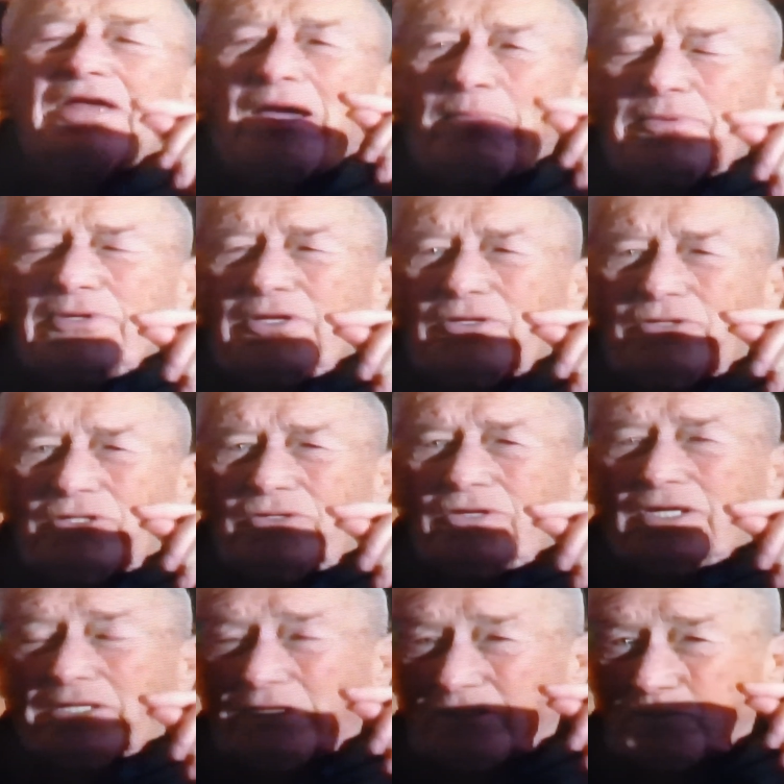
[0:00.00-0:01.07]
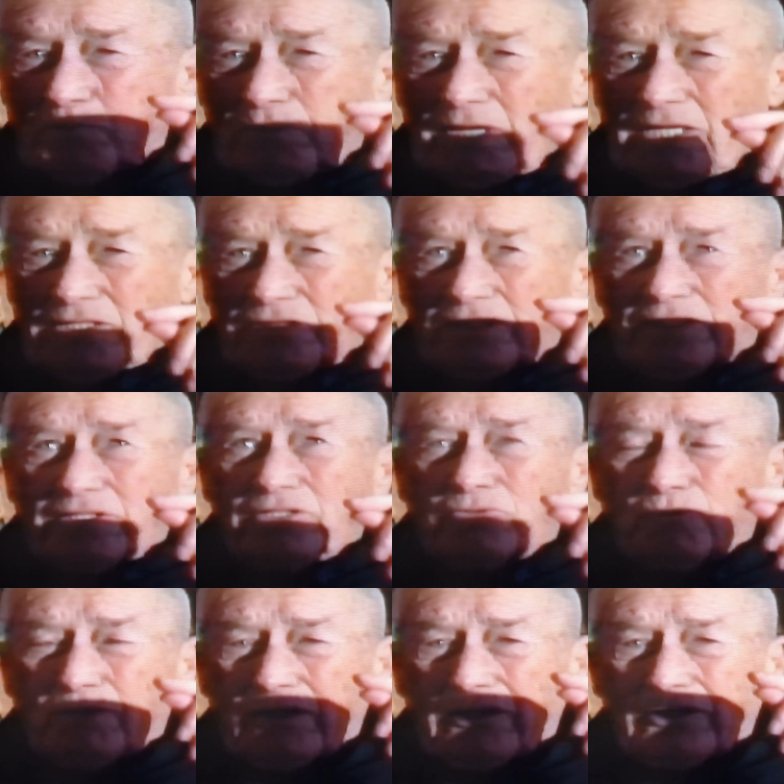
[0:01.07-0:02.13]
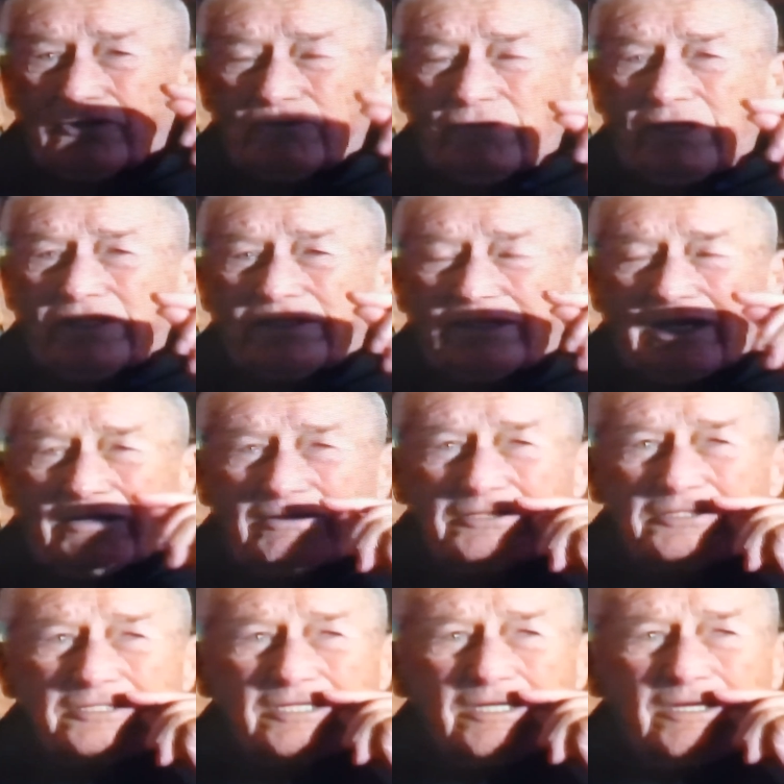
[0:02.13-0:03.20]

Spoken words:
happened in New York, and those planes hit one of the trade towers,